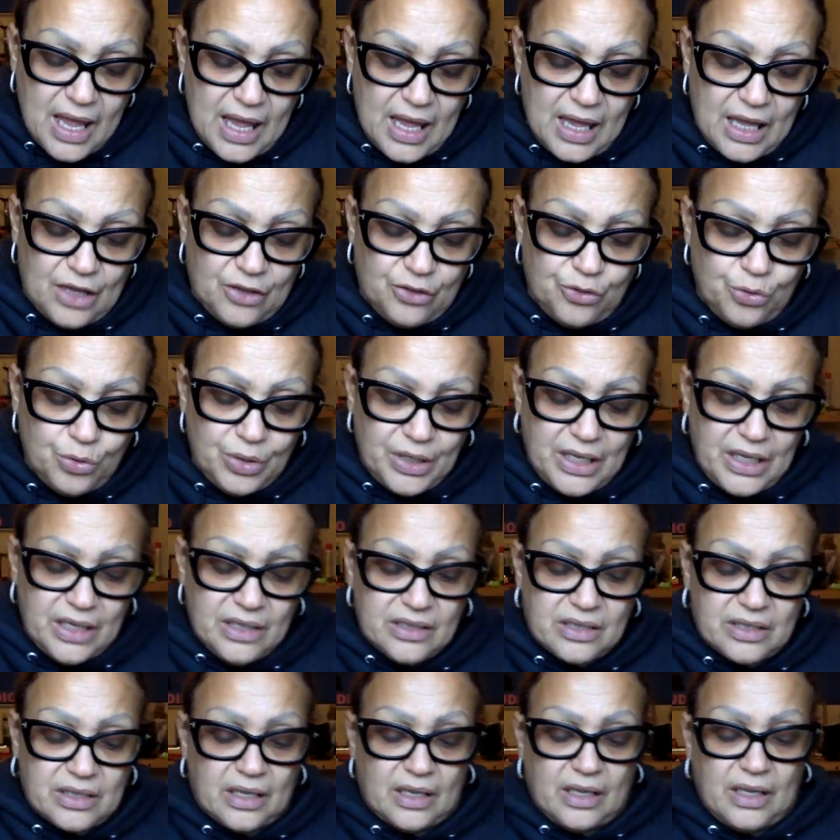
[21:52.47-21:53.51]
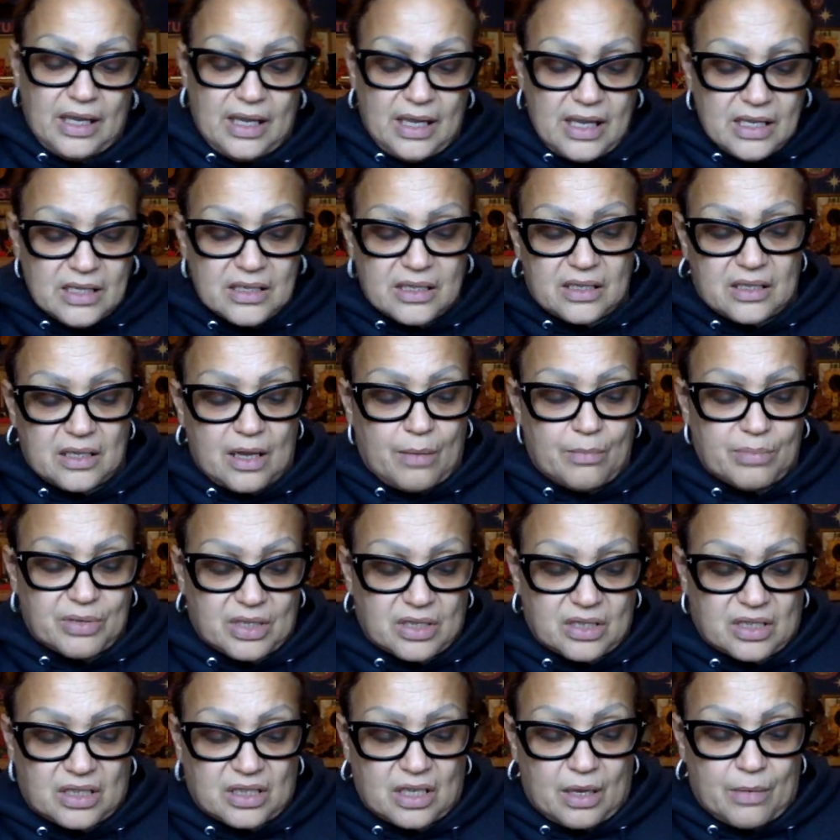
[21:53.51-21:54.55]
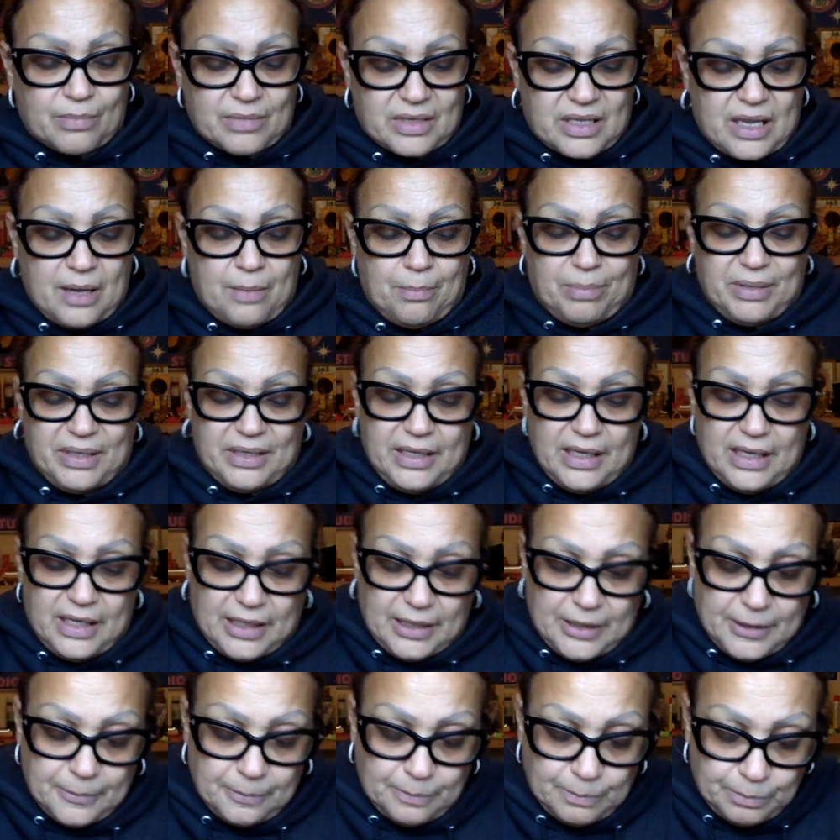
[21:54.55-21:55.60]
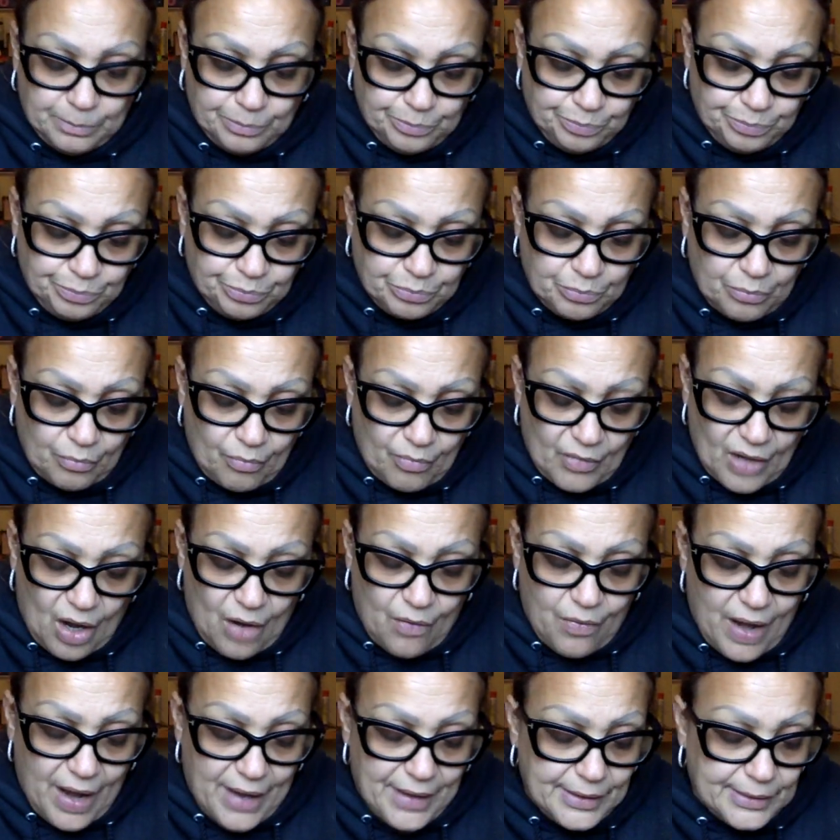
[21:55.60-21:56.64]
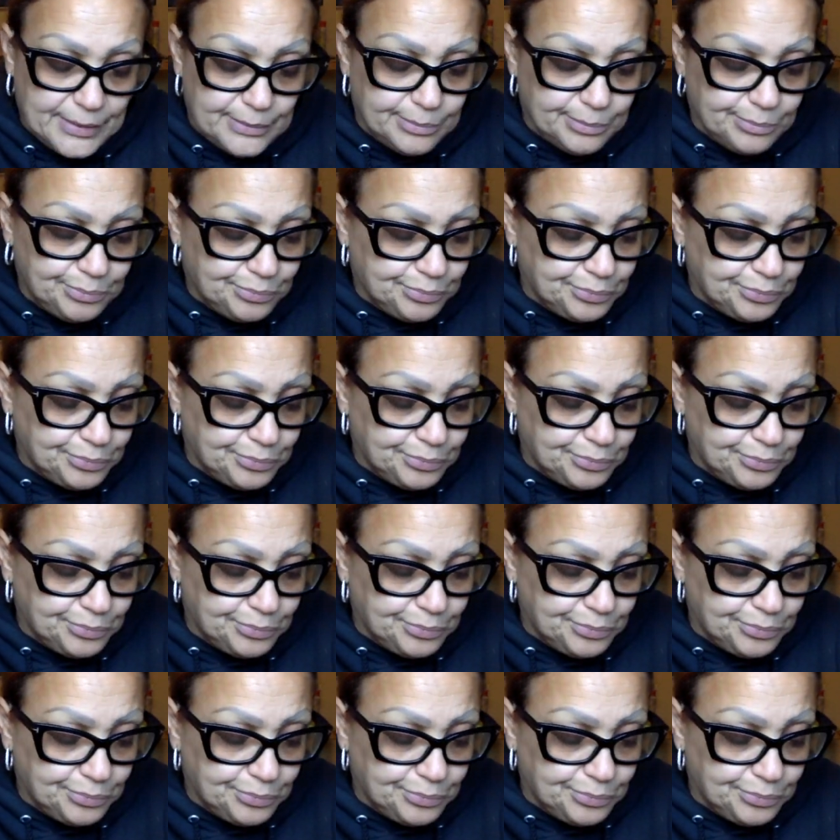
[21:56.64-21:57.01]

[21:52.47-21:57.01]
And you need to end something so something can begin. All right?